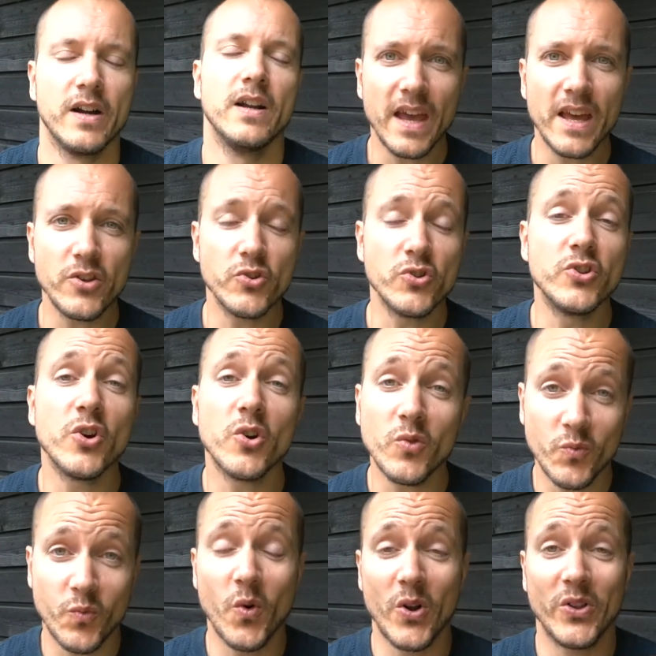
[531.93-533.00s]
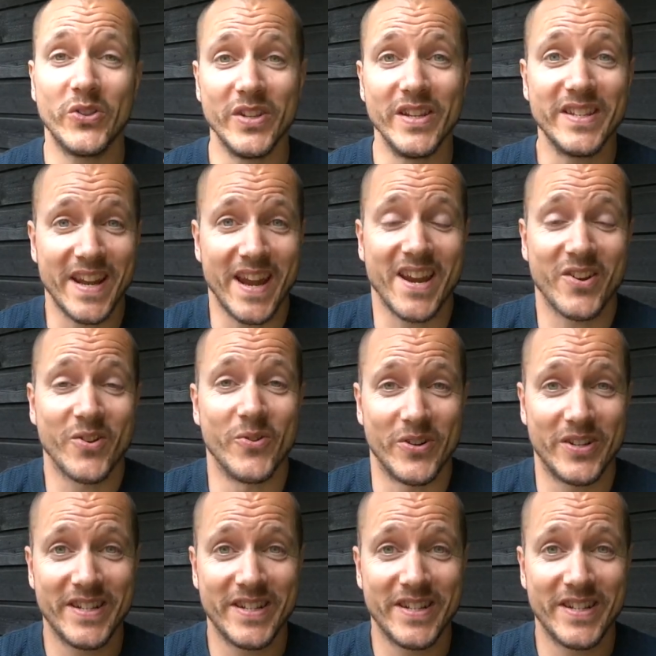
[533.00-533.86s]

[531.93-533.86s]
And you don't want these anchor